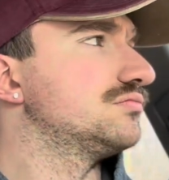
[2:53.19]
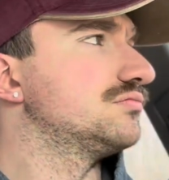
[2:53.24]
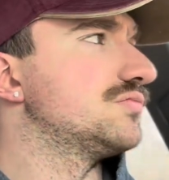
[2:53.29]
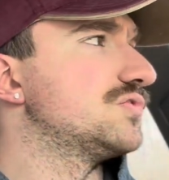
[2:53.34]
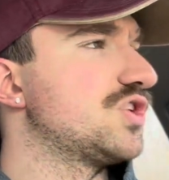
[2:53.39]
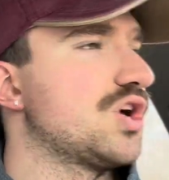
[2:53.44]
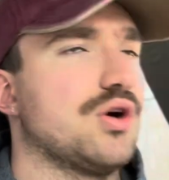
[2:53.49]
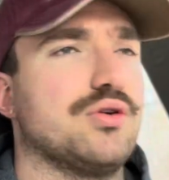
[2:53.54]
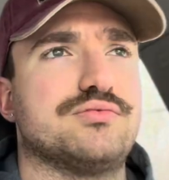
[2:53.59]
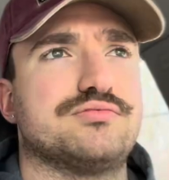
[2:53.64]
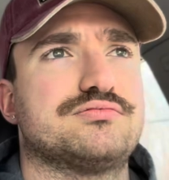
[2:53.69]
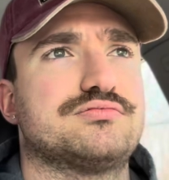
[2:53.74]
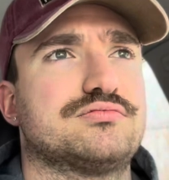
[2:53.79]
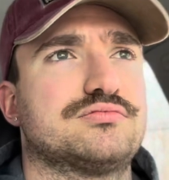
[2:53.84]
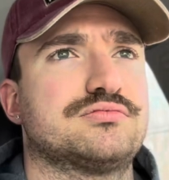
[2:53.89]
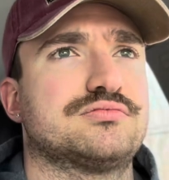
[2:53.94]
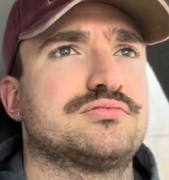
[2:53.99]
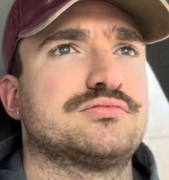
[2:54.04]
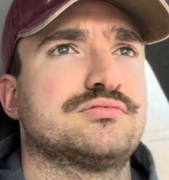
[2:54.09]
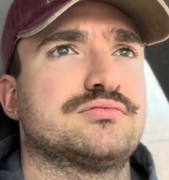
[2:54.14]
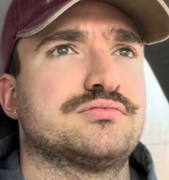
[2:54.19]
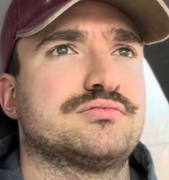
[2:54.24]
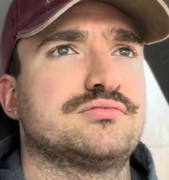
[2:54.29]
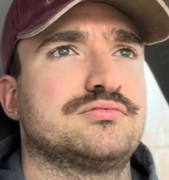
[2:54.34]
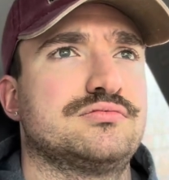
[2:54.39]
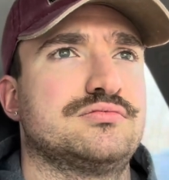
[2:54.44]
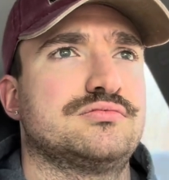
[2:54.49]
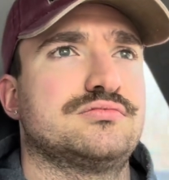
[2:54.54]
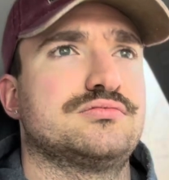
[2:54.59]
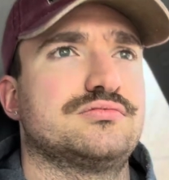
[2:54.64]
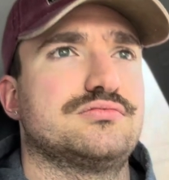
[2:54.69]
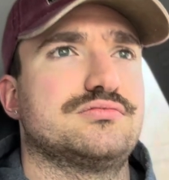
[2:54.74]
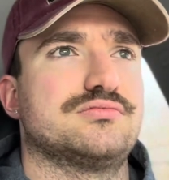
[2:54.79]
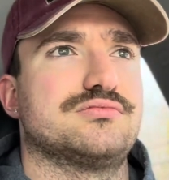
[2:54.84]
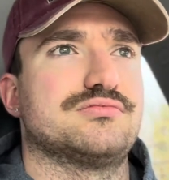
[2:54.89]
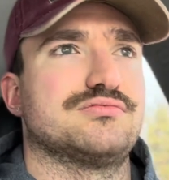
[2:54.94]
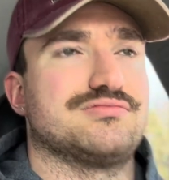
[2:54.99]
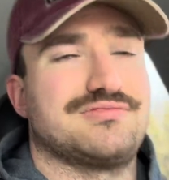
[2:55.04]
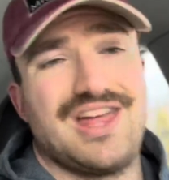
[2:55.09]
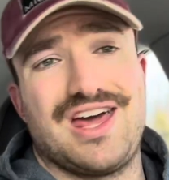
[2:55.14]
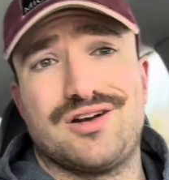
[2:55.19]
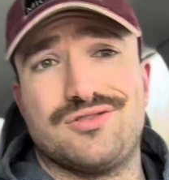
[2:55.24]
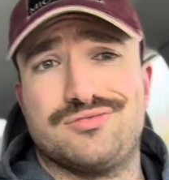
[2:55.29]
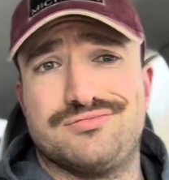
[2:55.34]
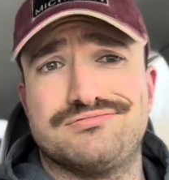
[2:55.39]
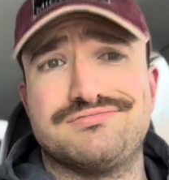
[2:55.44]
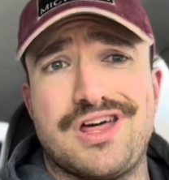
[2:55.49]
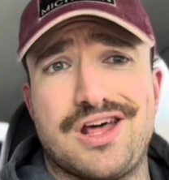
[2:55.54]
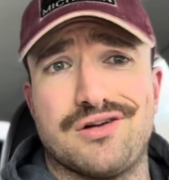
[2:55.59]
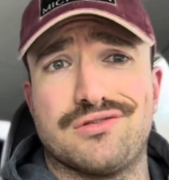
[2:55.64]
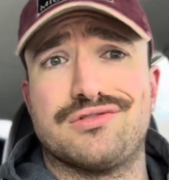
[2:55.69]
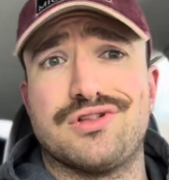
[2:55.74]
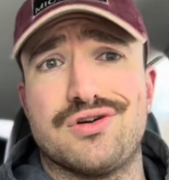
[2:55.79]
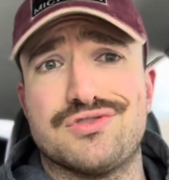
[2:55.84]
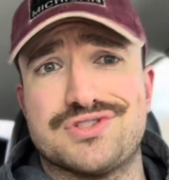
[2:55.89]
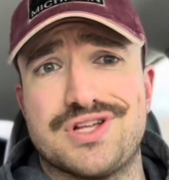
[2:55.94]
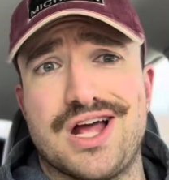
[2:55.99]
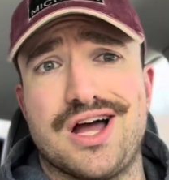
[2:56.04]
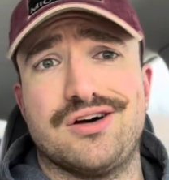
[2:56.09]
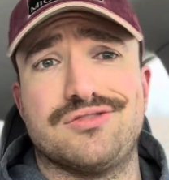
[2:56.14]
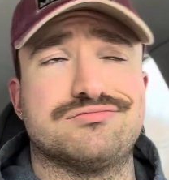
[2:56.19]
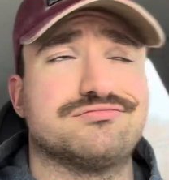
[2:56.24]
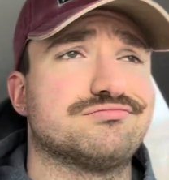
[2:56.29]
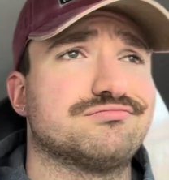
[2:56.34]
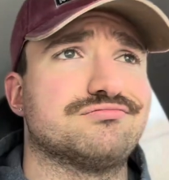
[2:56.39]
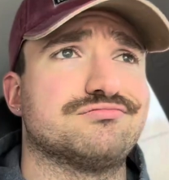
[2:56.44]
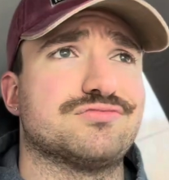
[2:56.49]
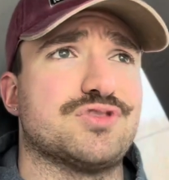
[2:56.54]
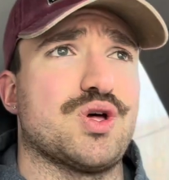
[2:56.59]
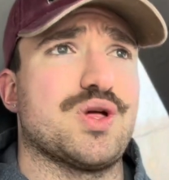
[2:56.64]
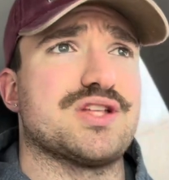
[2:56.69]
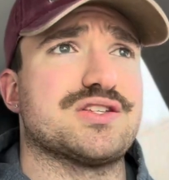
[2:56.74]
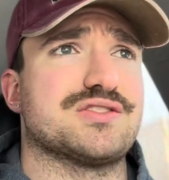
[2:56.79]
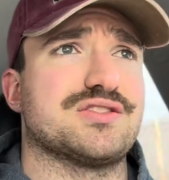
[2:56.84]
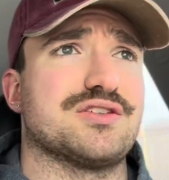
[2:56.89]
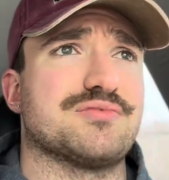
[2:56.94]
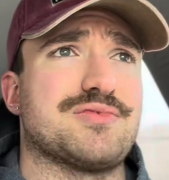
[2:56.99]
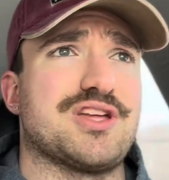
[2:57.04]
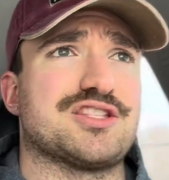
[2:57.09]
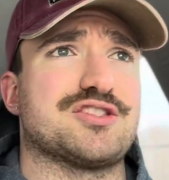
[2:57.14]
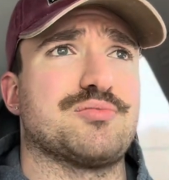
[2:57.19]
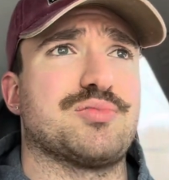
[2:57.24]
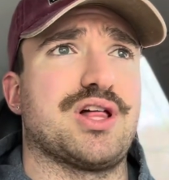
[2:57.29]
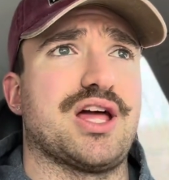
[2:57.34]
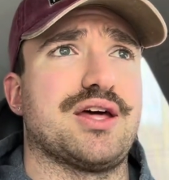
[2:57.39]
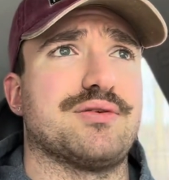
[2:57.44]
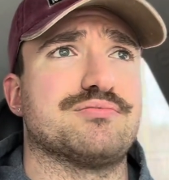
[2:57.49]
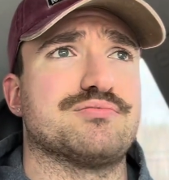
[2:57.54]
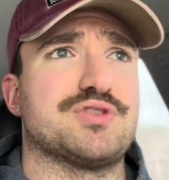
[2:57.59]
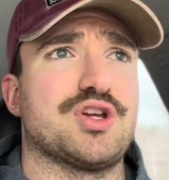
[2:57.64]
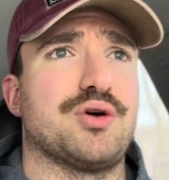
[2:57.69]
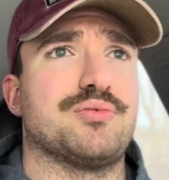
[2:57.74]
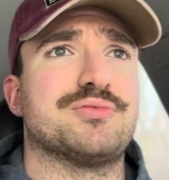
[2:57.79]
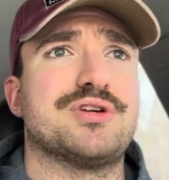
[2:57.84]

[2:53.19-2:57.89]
So that'll close it out. So that's the plan. So